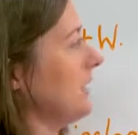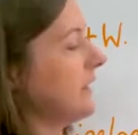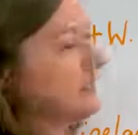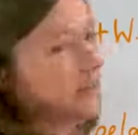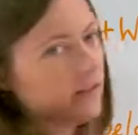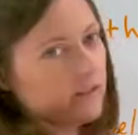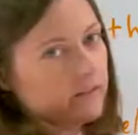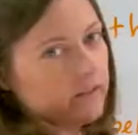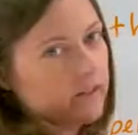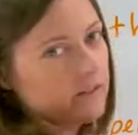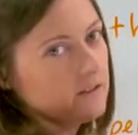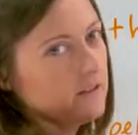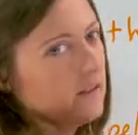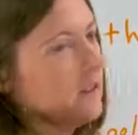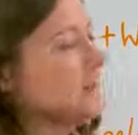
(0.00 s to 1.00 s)
in
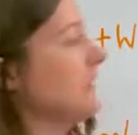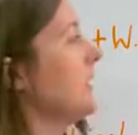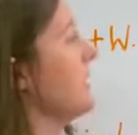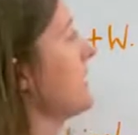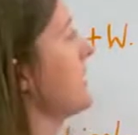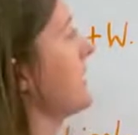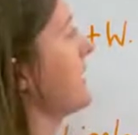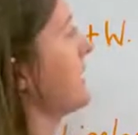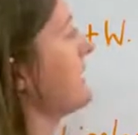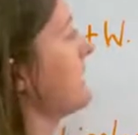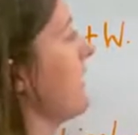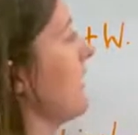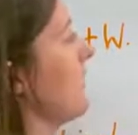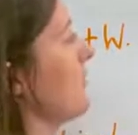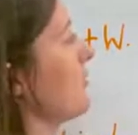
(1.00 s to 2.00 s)
London. So I can
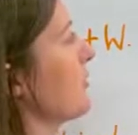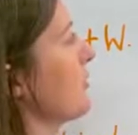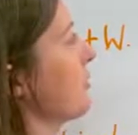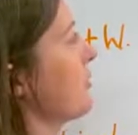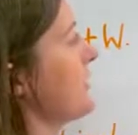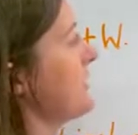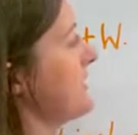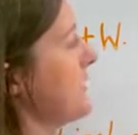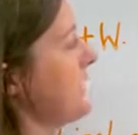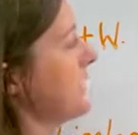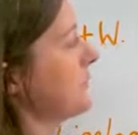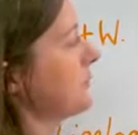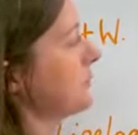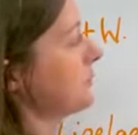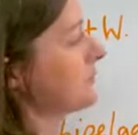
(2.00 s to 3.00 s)
say I'm from Britain.